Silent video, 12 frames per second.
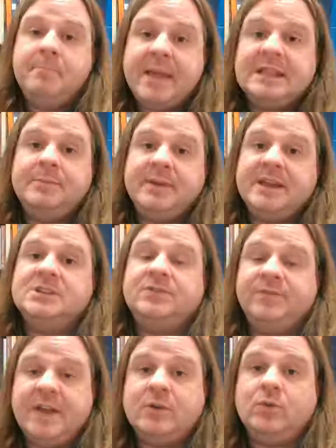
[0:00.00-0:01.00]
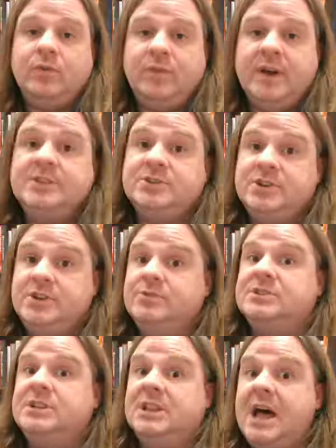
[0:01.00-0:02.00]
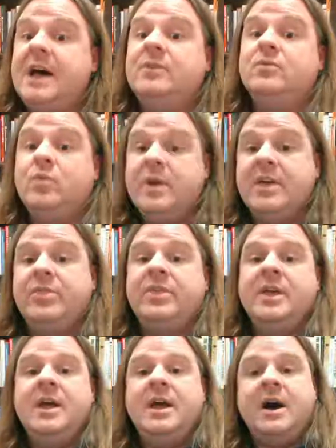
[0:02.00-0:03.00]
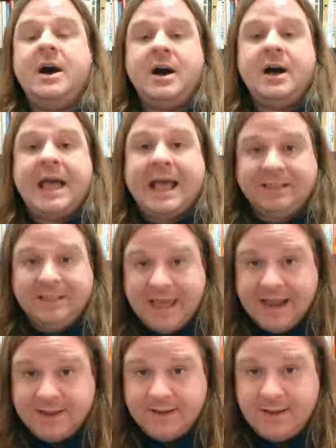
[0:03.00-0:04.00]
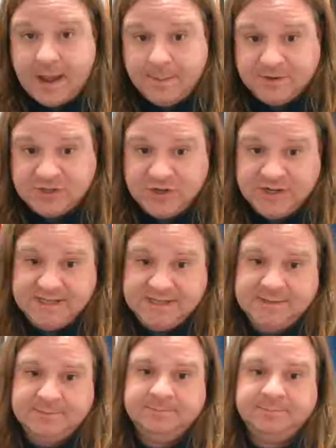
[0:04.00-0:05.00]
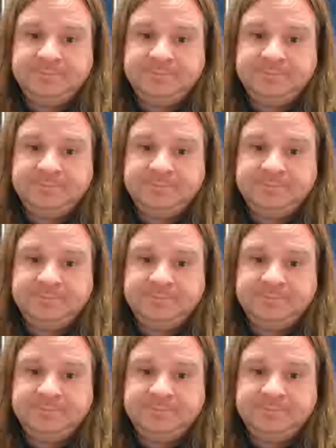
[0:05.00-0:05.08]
mainly because federal funds are used a lot with athletic opportunities.